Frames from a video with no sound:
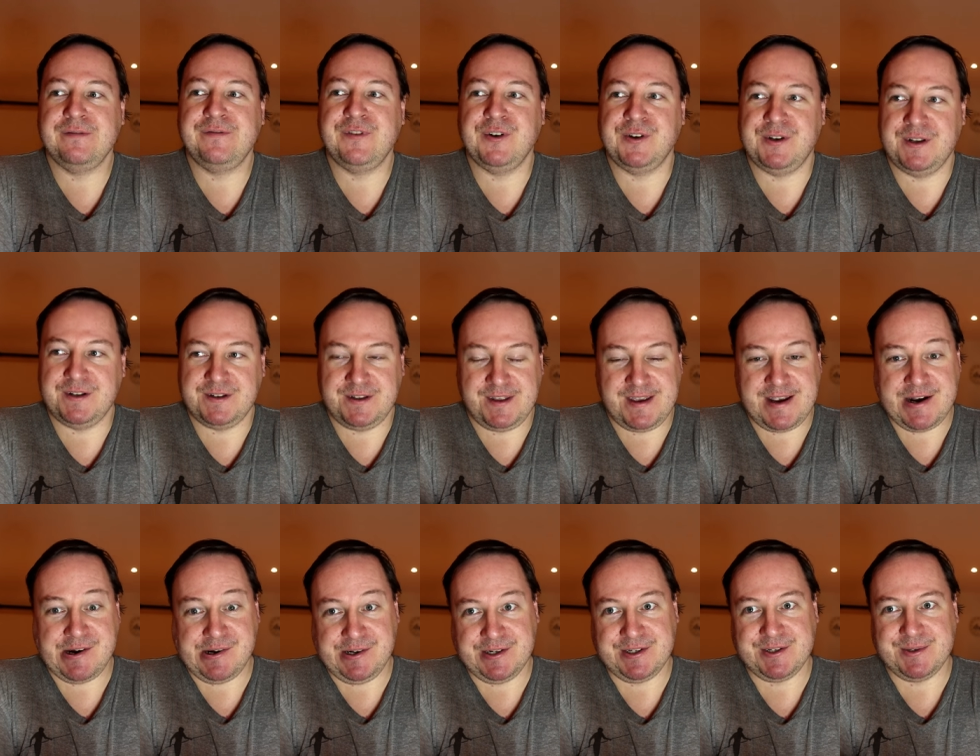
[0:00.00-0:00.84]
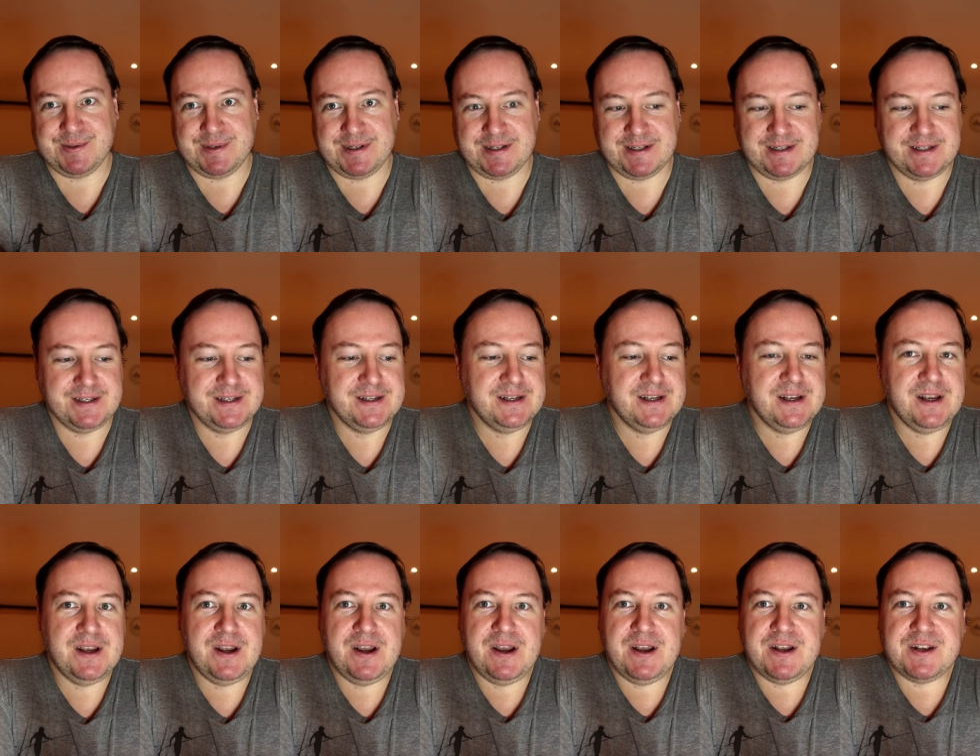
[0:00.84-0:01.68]
a foot into the air onto a
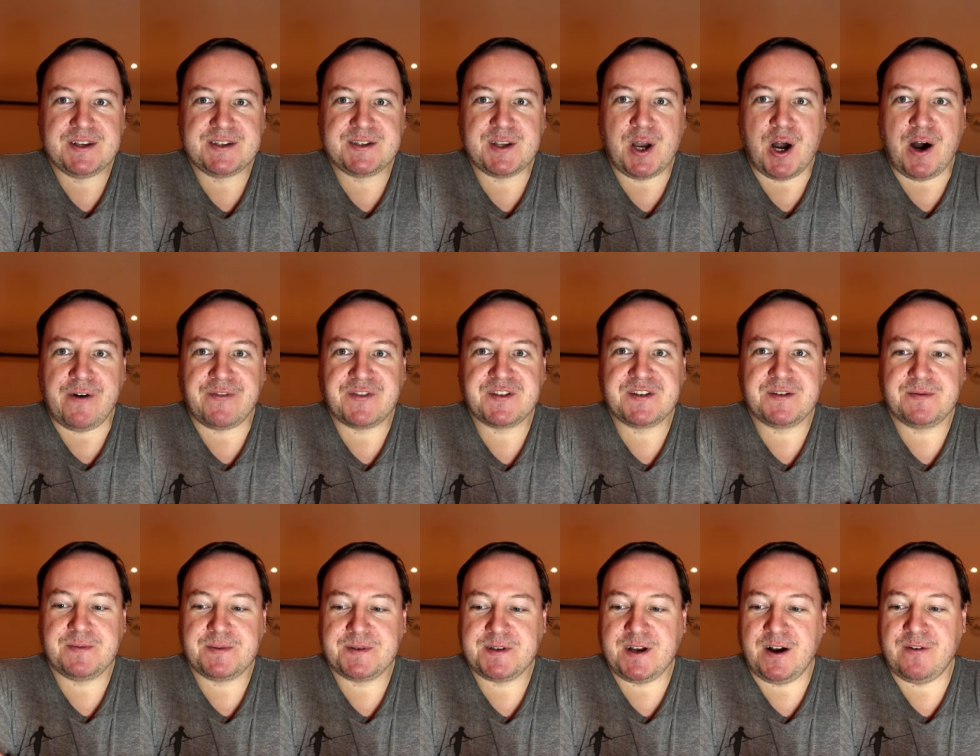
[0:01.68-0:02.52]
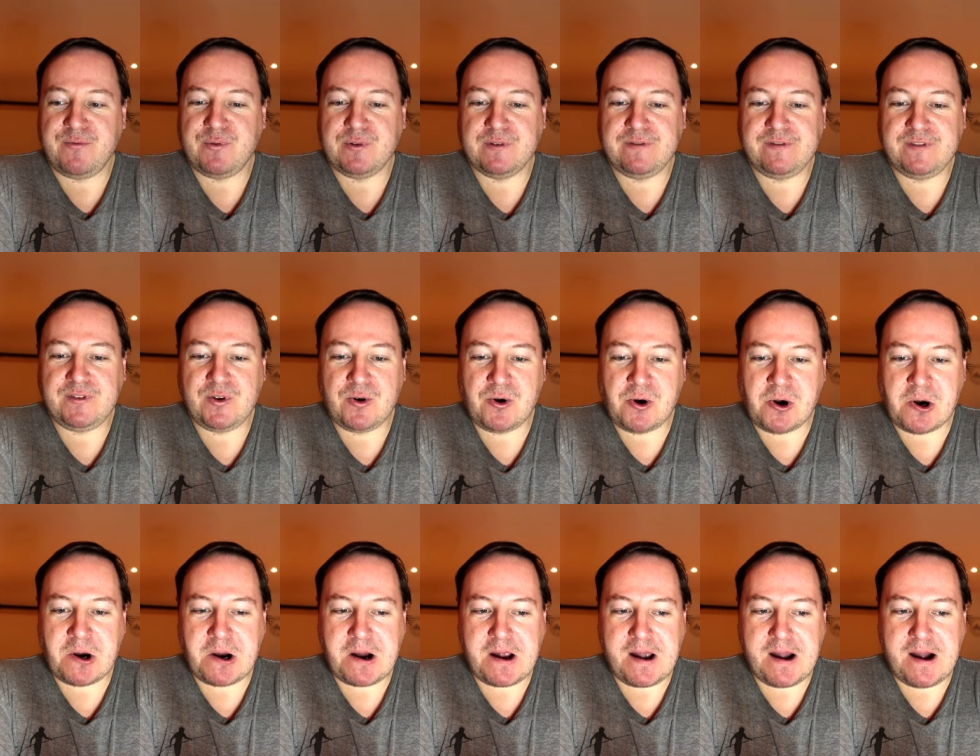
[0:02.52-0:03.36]
soft softwood
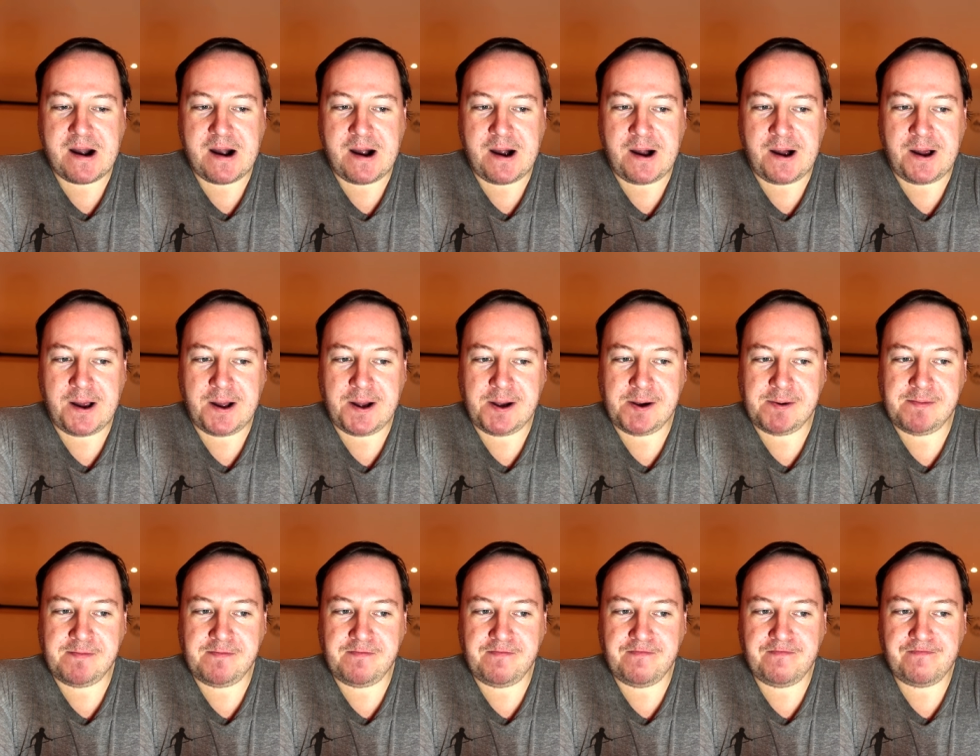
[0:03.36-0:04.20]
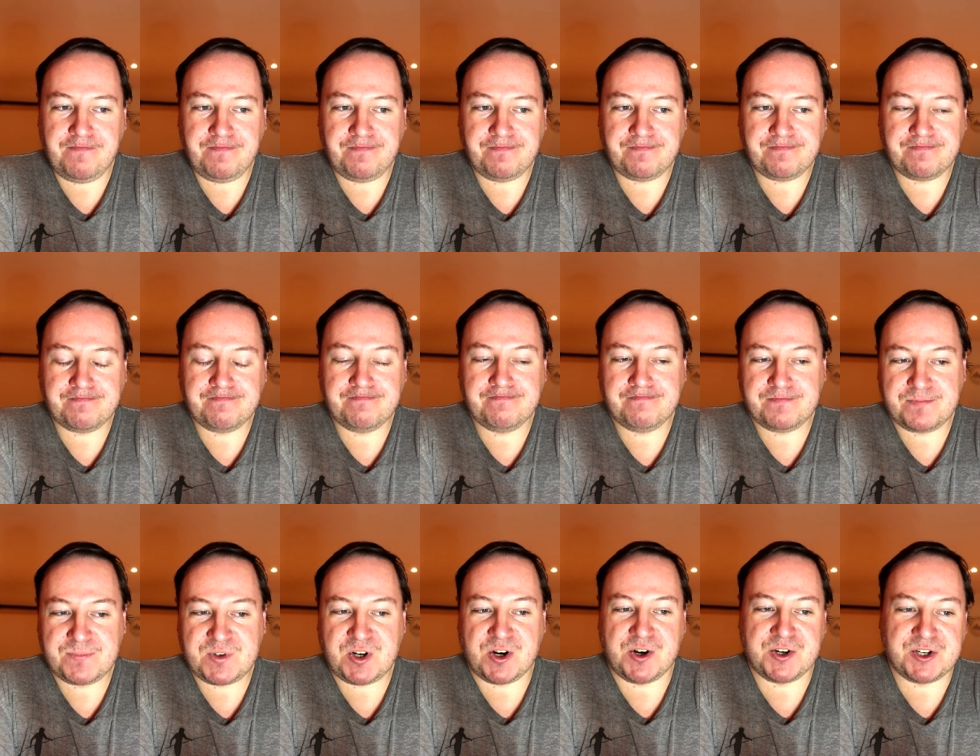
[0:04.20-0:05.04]
floor. Um,
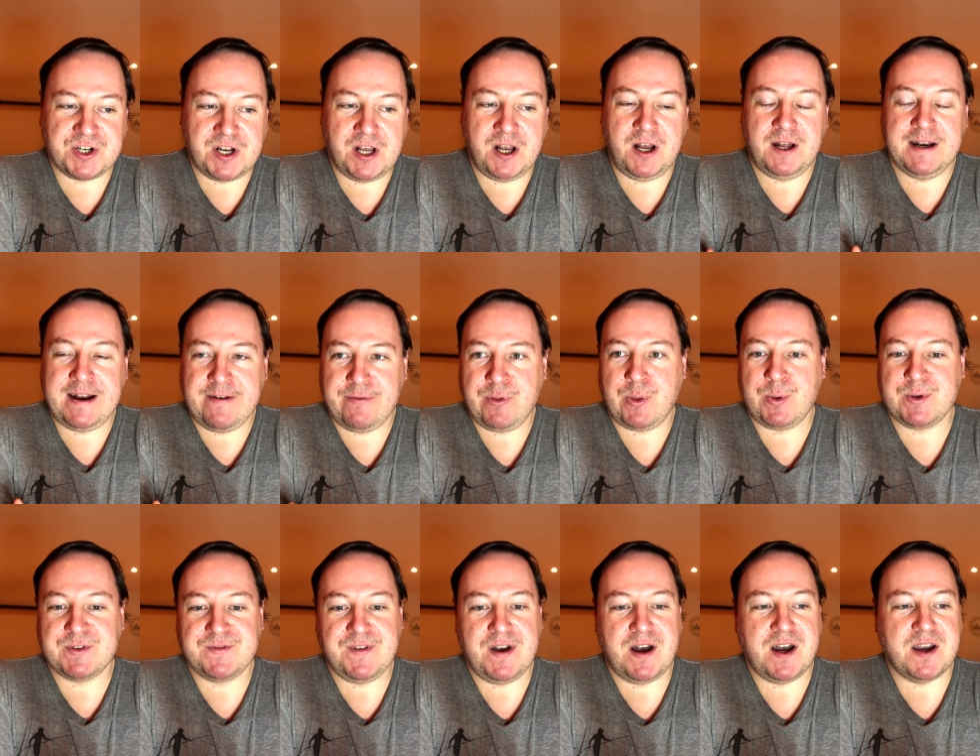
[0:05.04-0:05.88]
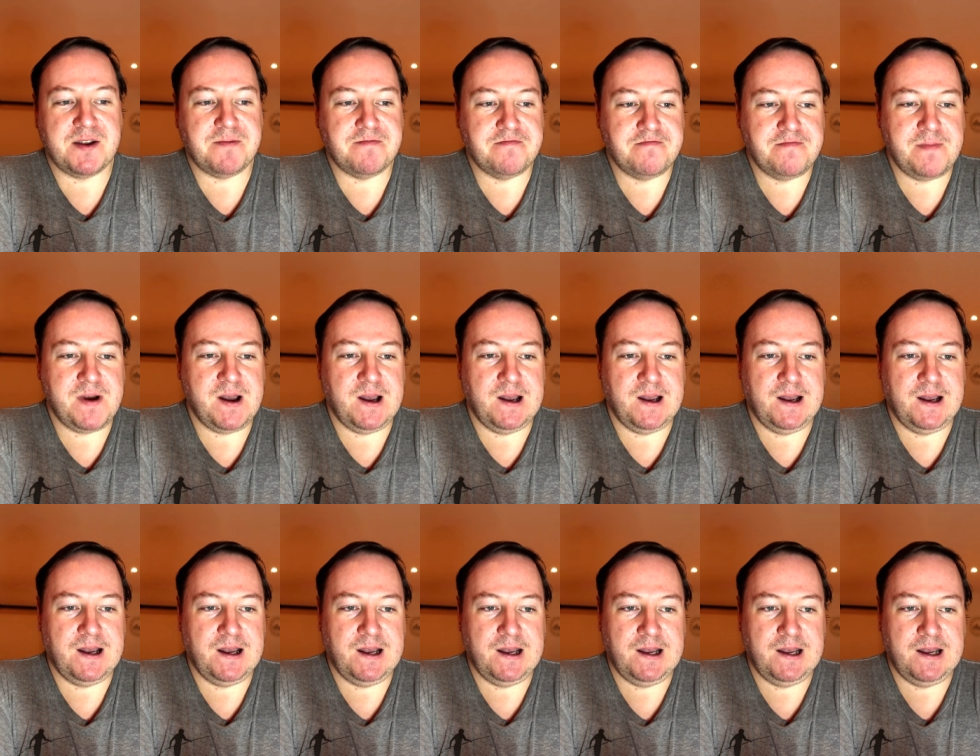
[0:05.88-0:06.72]
turned it on, everything was fine.
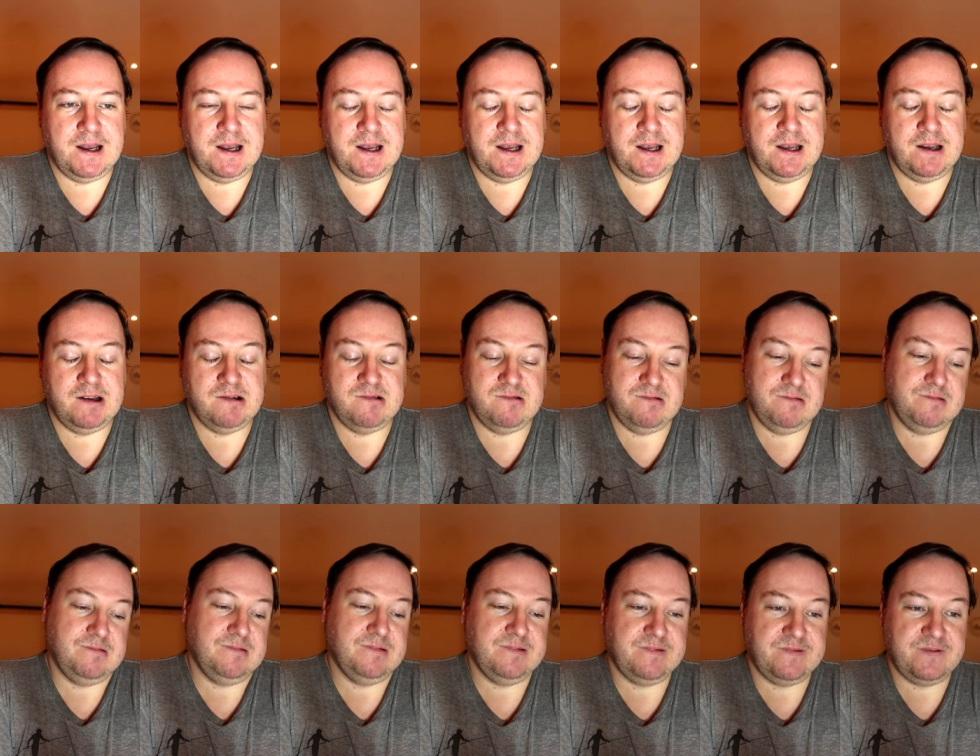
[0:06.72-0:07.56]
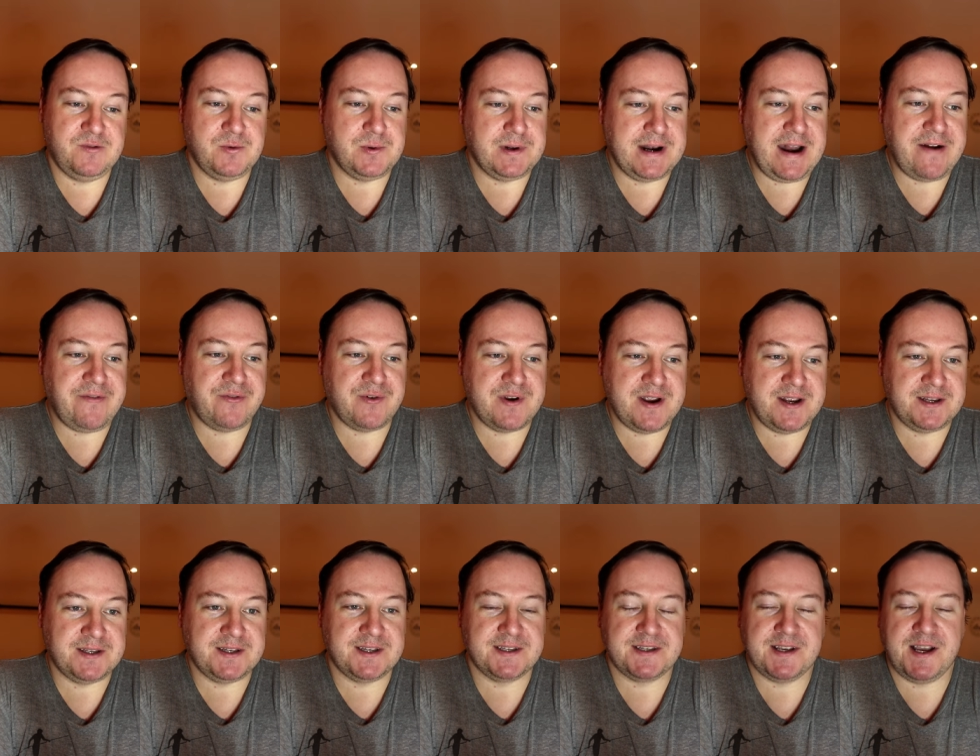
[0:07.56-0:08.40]
Uh, for whatever
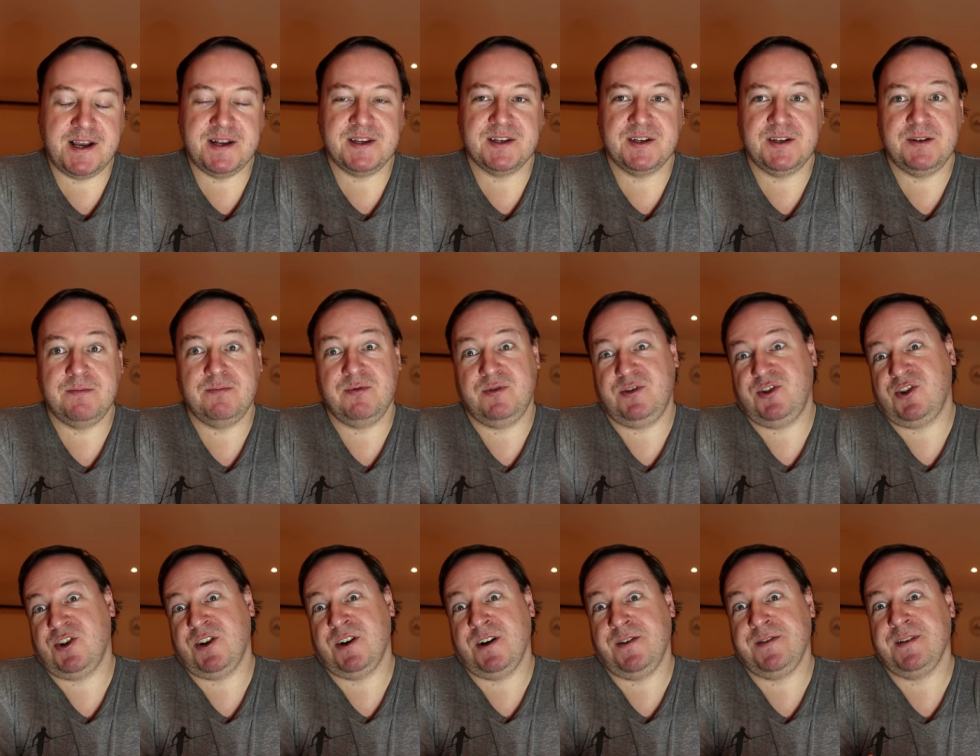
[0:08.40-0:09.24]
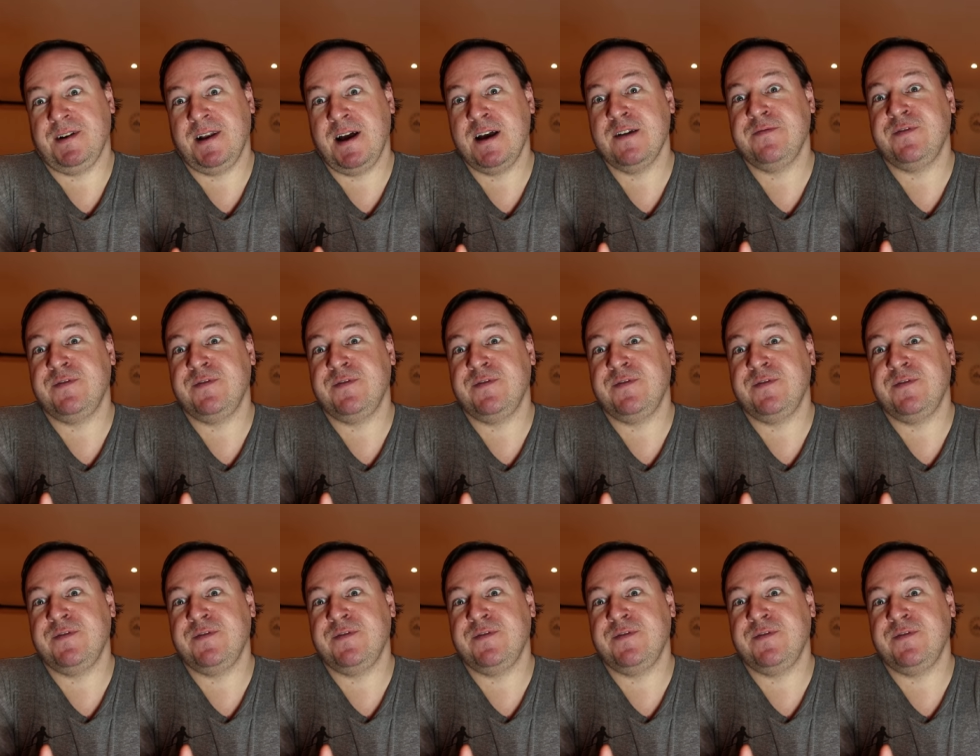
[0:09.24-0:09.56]
reason, decided to turn on the